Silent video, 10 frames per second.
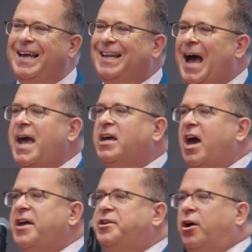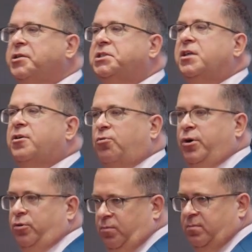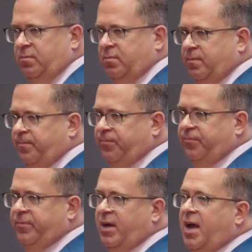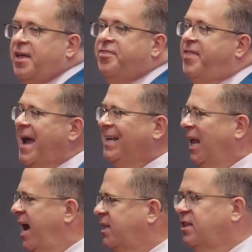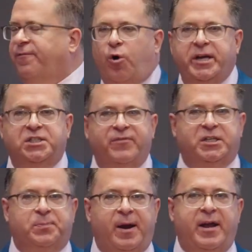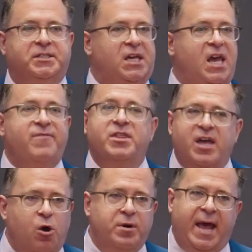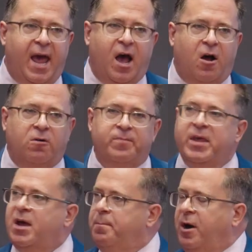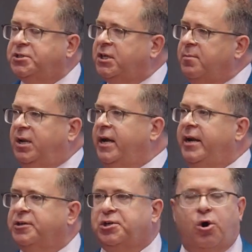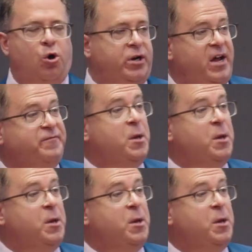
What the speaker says: like adults in the room. They like the voice of experience, even though now most of the millennials are old enough to